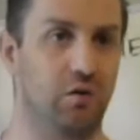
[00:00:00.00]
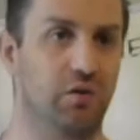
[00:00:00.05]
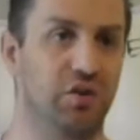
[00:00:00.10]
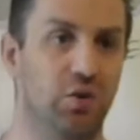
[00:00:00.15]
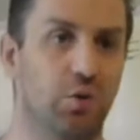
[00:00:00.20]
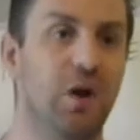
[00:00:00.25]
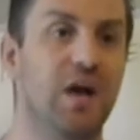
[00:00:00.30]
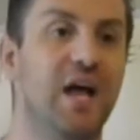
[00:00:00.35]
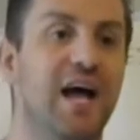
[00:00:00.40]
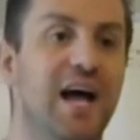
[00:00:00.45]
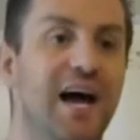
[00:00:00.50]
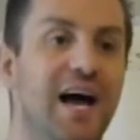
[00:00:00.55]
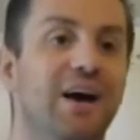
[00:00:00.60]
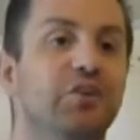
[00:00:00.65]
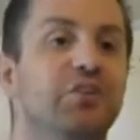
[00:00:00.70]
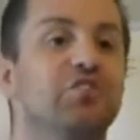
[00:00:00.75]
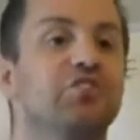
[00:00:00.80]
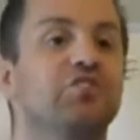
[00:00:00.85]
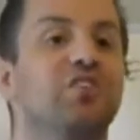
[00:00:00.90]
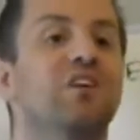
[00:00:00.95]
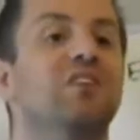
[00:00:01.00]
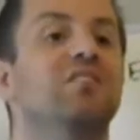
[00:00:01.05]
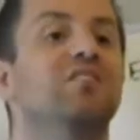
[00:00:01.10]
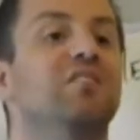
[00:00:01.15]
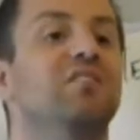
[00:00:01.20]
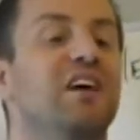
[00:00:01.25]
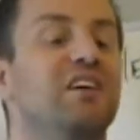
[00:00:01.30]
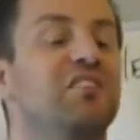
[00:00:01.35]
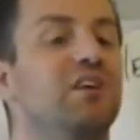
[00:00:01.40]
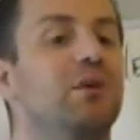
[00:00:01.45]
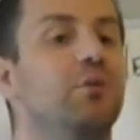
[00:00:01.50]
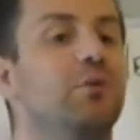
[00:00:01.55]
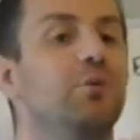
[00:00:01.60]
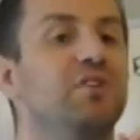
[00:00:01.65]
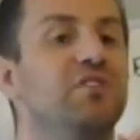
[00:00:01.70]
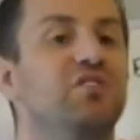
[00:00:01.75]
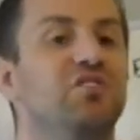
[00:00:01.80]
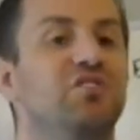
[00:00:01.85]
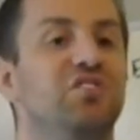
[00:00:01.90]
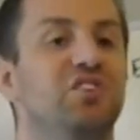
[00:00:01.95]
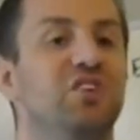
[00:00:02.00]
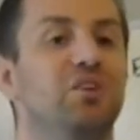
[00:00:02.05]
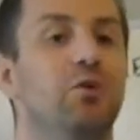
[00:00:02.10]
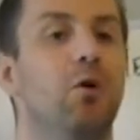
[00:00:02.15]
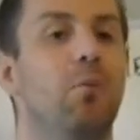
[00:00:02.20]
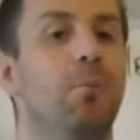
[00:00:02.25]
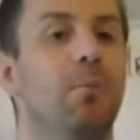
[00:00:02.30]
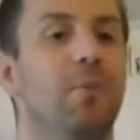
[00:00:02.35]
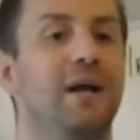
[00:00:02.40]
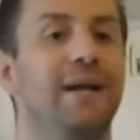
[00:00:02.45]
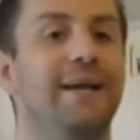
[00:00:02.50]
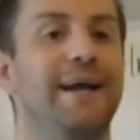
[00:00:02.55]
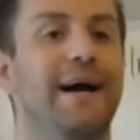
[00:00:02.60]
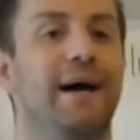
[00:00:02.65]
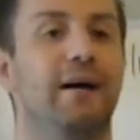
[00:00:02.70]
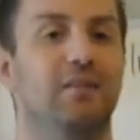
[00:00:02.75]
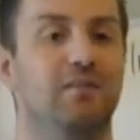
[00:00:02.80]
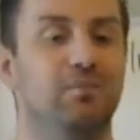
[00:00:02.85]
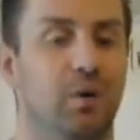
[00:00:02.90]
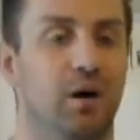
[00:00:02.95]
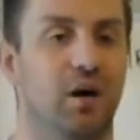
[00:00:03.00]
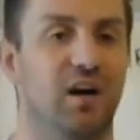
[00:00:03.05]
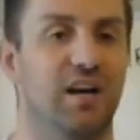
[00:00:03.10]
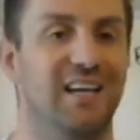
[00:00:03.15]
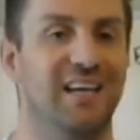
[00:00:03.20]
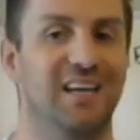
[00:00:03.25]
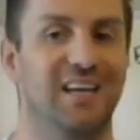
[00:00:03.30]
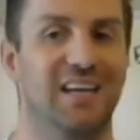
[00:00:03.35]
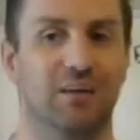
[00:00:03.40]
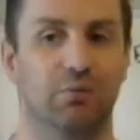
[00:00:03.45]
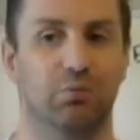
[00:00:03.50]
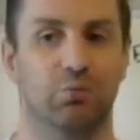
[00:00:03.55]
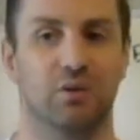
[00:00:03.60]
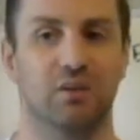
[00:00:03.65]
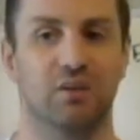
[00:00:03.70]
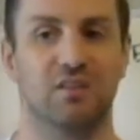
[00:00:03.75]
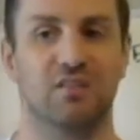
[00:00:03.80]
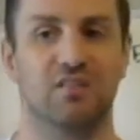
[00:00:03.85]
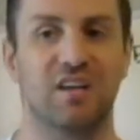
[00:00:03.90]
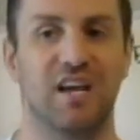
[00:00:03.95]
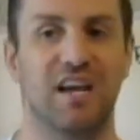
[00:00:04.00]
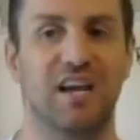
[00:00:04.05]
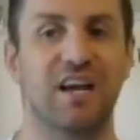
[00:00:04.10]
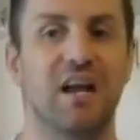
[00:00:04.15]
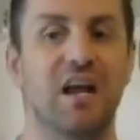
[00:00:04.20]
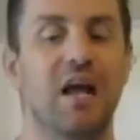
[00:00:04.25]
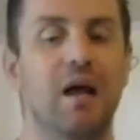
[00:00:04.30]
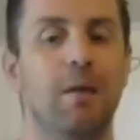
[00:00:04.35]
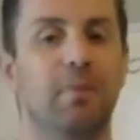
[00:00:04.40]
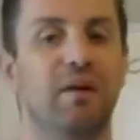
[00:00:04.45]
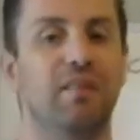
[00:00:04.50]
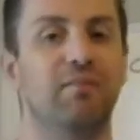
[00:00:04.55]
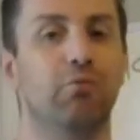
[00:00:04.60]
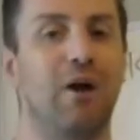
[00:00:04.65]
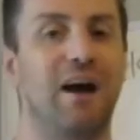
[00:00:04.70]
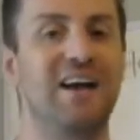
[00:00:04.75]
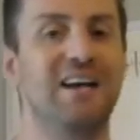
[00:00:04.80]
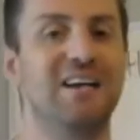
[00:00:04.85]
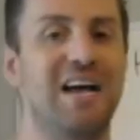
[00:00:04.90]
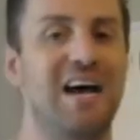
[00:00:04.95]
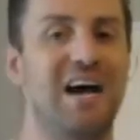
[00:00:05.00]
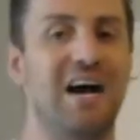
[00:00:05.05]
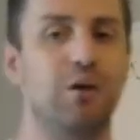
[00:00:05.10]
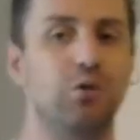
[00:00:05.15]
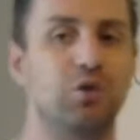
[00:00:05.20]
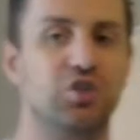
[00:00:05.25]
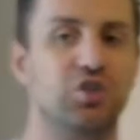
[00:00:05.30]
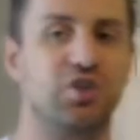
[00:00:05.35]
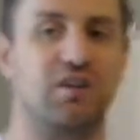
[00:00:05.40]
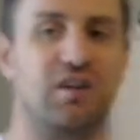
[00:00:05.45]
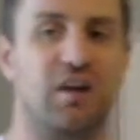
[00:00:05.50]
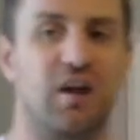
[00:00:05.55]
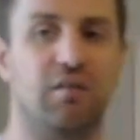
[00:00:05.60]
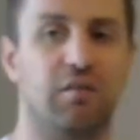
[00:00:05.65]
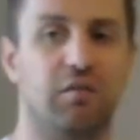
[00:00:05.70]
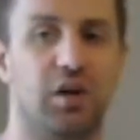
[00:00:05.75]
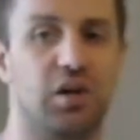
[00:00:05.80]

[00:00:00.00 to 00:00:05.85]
you how to start investing with zero money out of pocket in real estate. But right now, we're just covering